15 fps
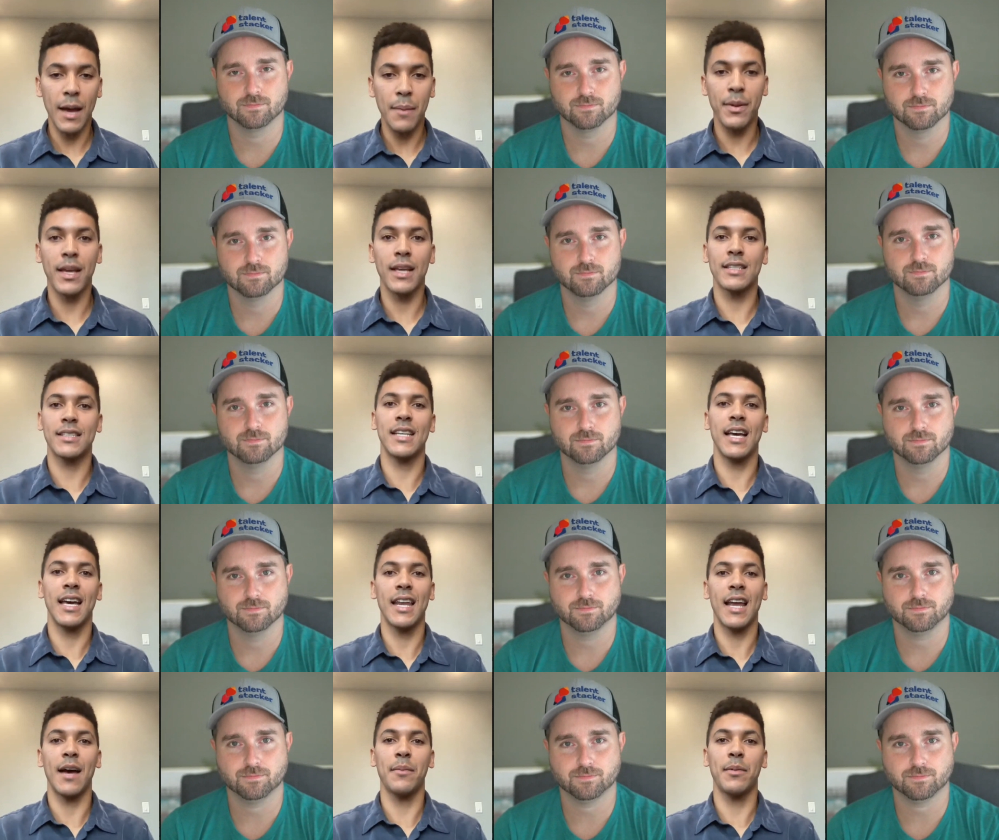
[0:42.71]
Speaker 1: that being
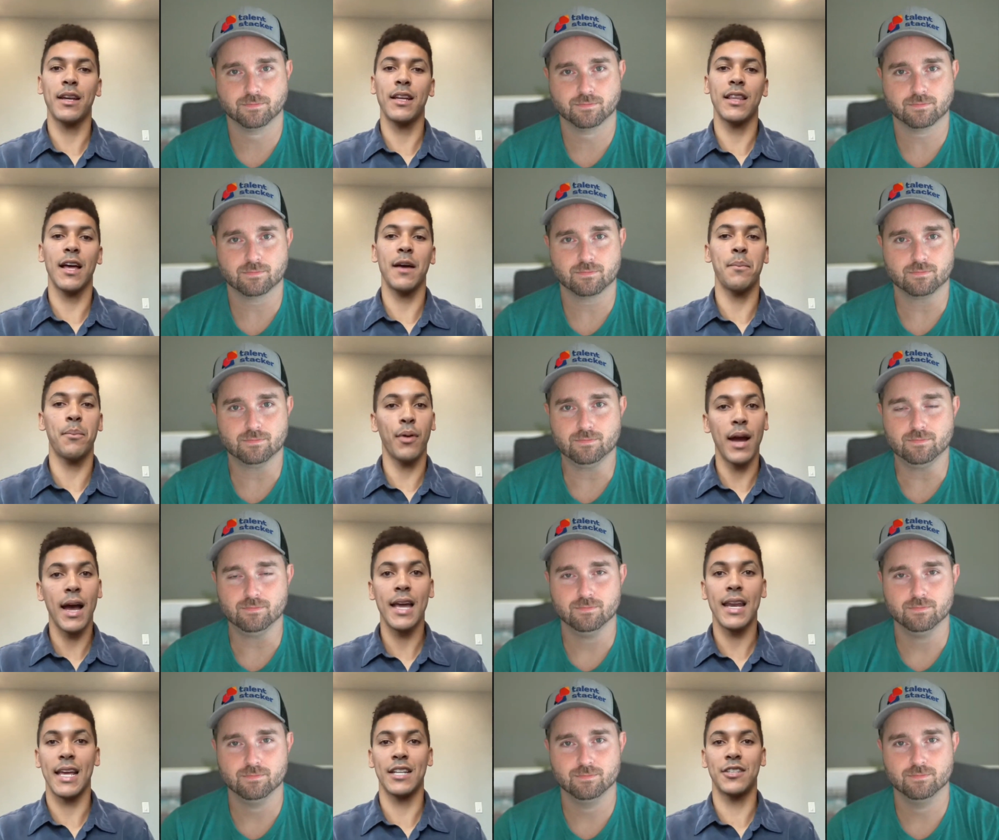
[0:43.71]
said, I'm going to let
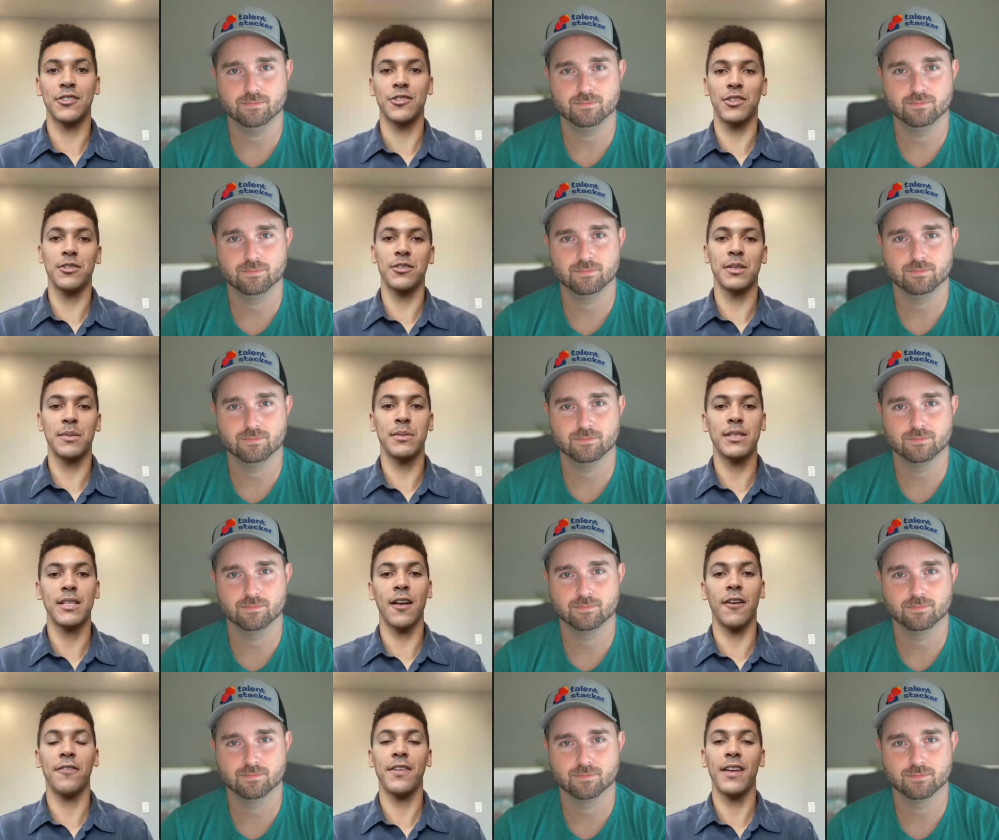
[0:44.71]
Brad introduce
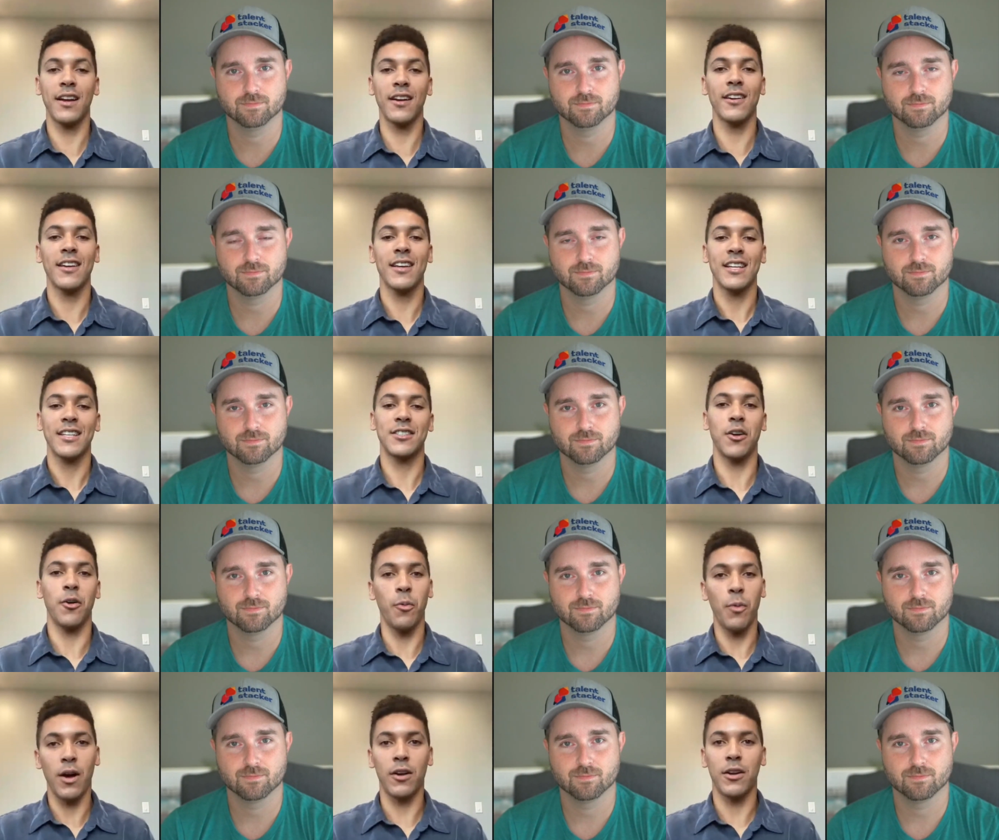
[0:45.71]
himself here.
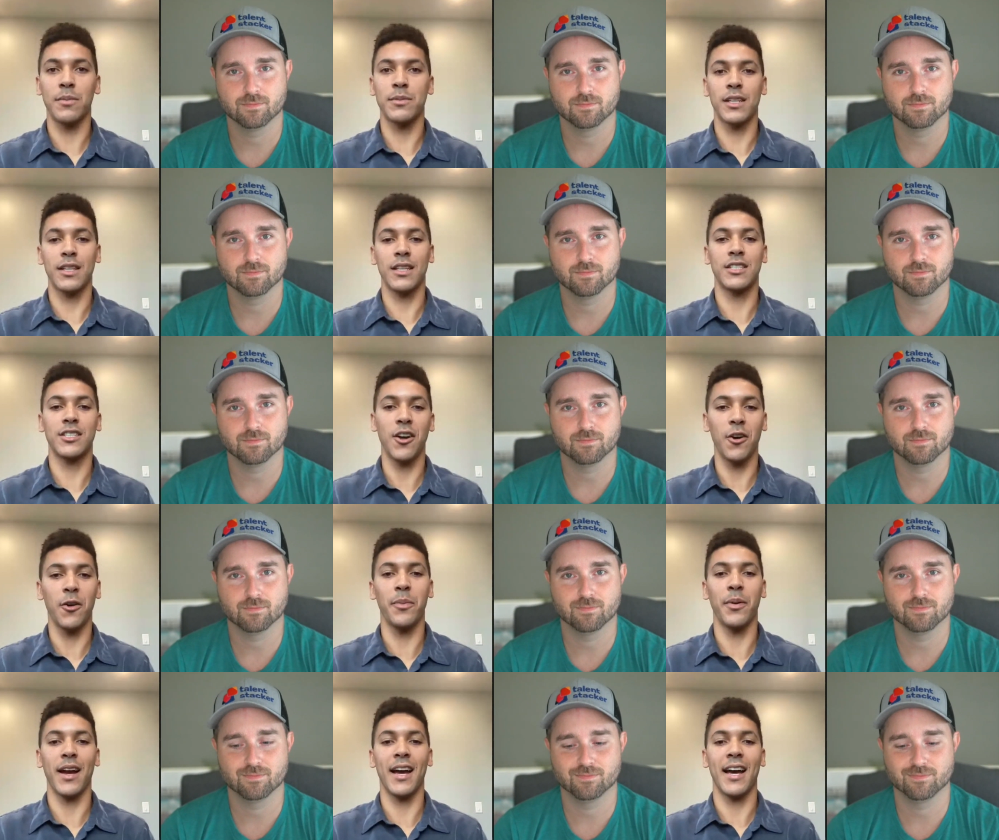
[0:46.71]
So, welcome to the
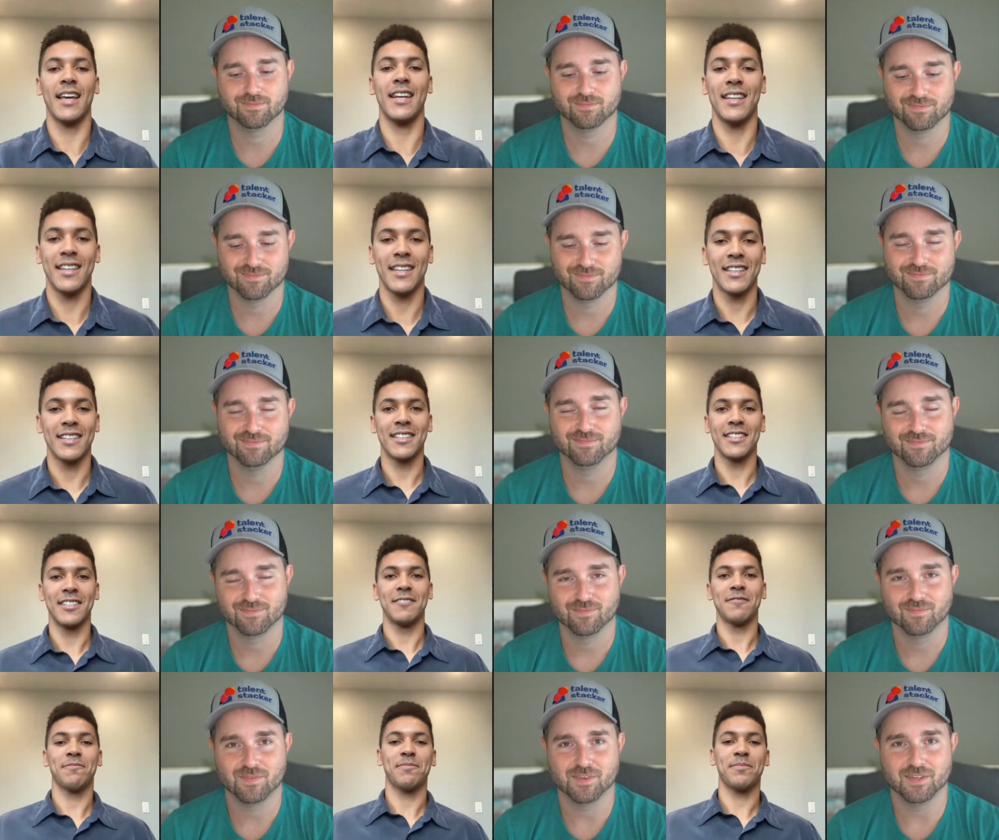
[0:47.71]
show, Brad.
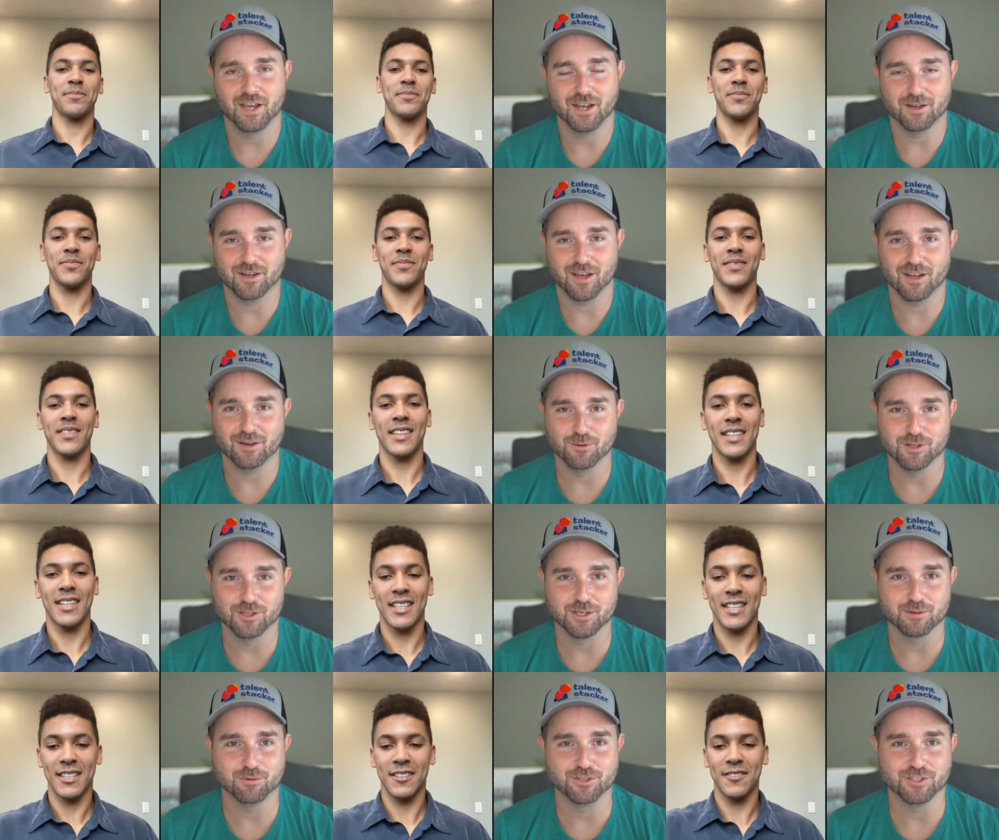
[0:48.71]
Speaker 2: Yeah, I
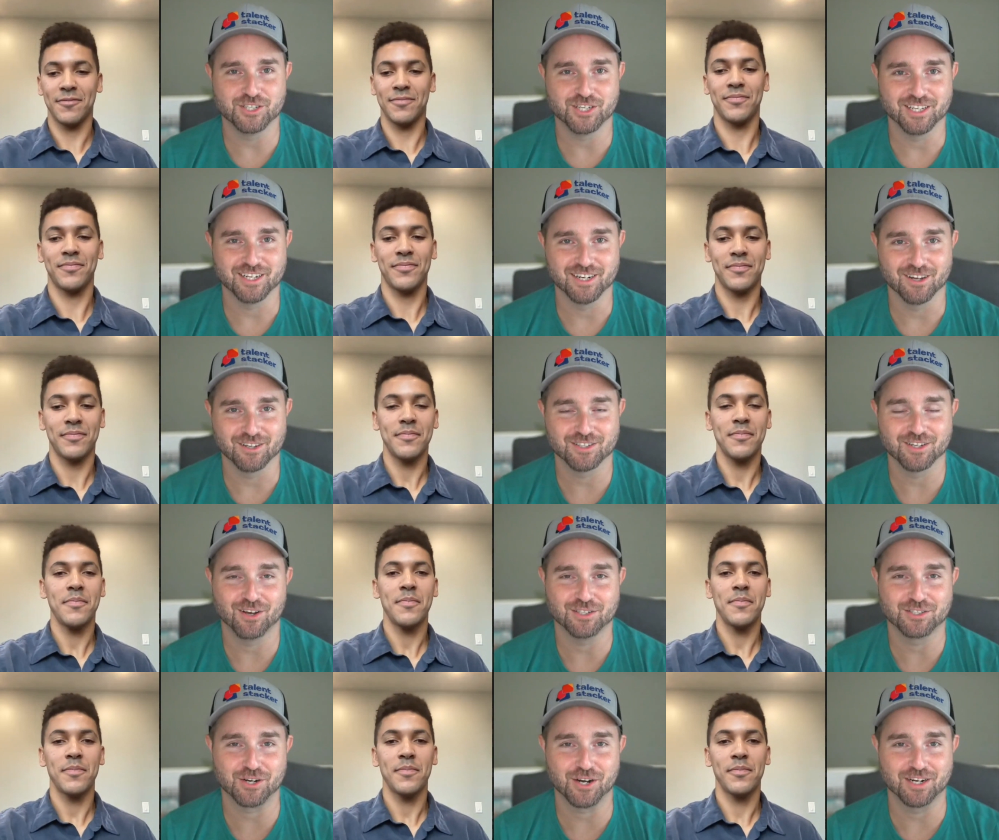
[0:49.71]
really appreciate it. I'll,
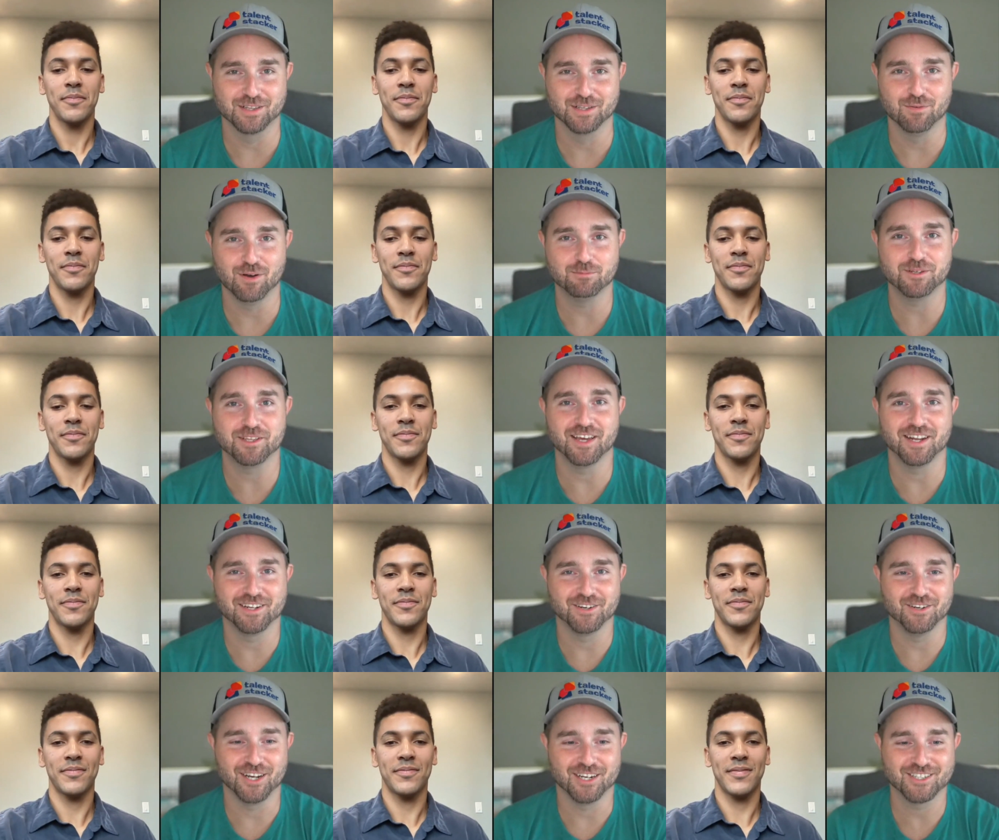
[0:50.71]
I'll try to live up to that
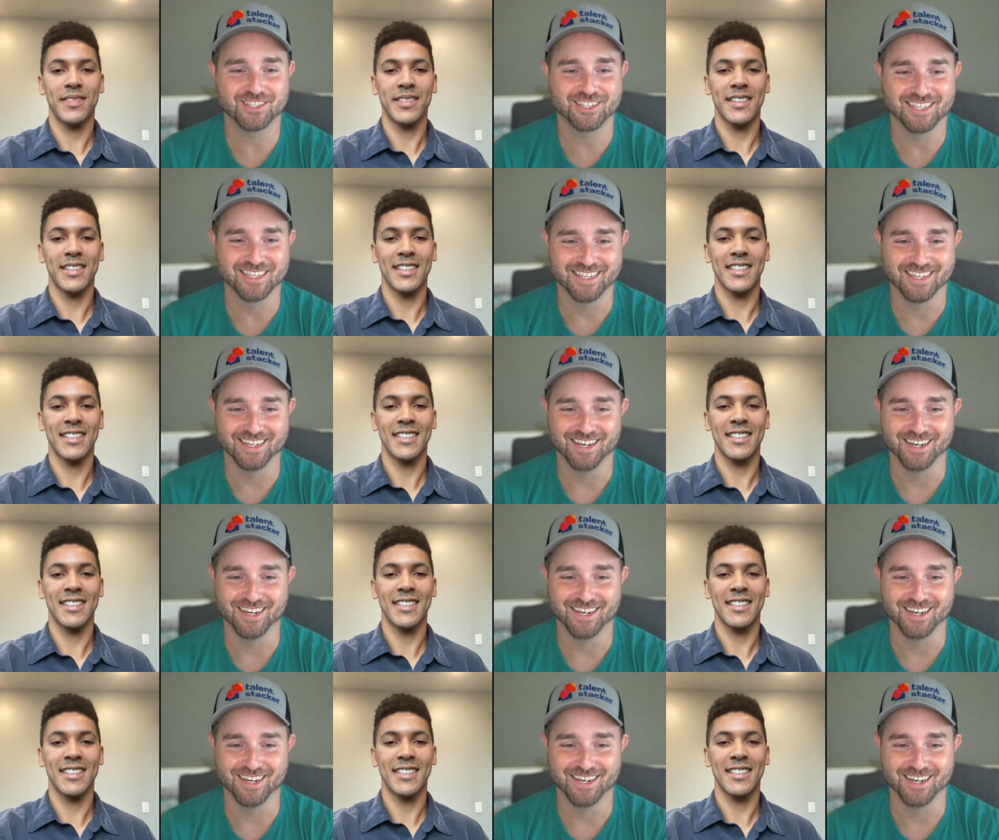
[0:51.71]
introduction and uh,